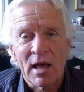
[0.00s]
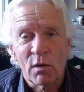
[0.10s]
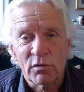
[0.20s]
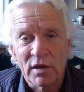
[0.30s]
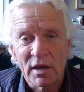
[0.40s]

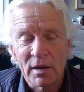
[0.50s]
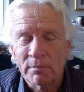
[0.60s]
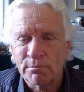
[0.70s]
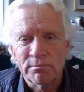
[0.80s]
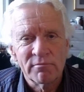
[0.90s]
the
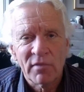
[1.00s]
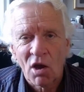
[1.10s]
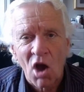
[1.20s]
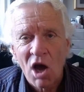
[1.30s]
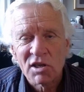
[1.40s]

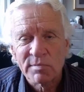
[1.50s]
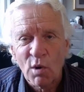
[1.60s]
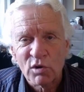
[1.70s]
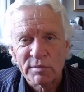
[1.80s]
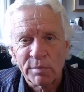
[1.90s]

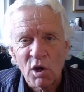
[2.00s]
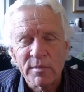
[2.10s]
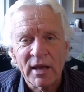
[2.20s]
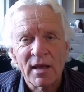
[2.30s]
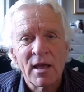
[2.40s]
cosmos
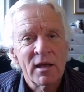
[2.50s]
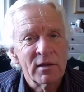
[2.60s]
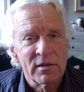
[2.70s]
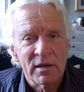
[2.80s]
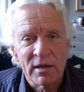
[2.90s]
blooming,
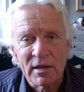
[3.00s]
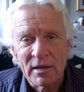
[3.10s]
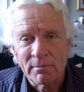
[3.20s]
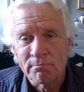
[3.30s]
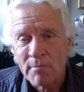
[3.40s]
the
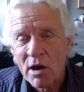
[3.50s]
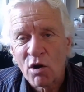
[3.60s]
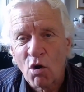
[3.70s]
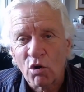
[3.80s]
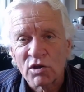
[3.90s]

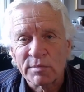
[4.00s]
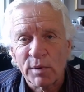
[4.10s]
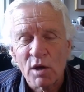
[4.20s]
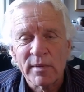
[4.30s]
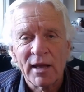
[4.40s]
marigolds
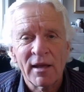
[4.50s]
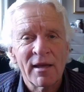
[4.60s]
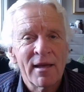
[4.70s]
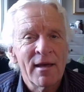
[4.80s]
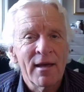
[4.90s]
blooming,
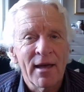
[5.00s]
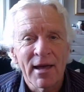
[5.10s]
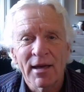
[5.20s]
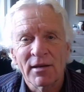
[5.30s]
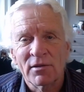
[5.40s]

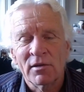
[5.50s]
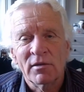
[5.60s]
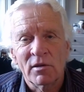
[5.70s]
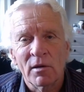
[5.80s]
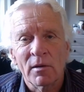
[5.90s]
and
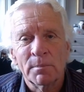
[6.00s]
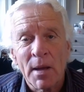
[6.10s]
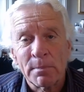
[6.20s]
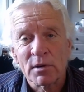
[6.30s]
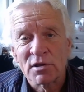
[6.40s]
the
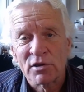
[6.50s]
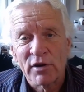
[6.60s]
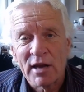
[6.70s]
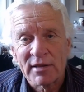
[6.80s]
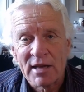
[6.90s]
peppers are
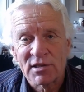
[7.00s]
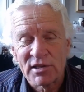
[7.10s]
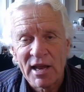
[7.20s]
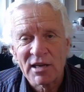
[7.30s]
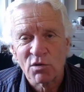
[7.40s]
at that
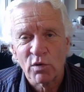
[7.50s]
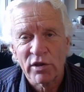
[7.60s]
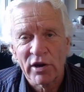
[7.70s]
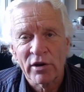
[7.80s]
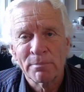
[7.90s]
stage where
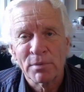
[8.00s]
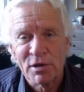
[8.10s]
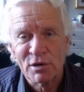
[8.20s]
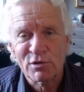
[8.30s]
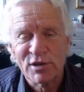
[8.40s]
they're
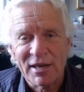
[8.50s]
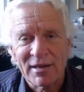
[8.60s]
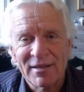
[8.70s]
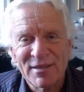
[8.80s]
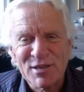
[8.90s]
producing.
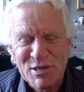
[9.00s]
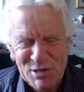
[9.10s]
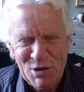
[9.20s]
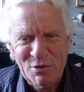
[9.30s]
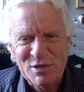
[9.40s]

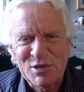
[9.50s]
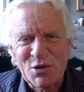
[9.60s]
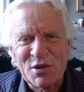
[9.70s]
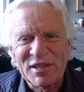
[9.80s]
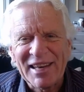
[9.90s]
So
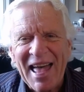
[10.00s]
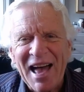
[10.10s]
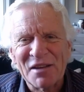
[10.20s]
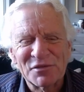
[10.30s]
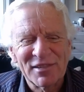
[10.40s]
enjoy the laugh.